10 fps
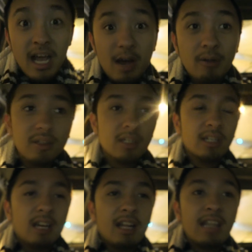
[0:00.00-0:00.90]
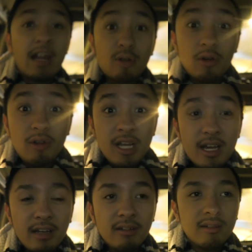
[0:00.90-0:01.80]
out, that
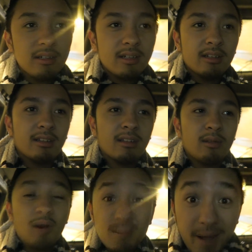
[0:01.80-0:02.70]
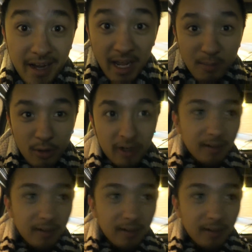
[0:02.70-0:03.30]
Korean was my neighbor.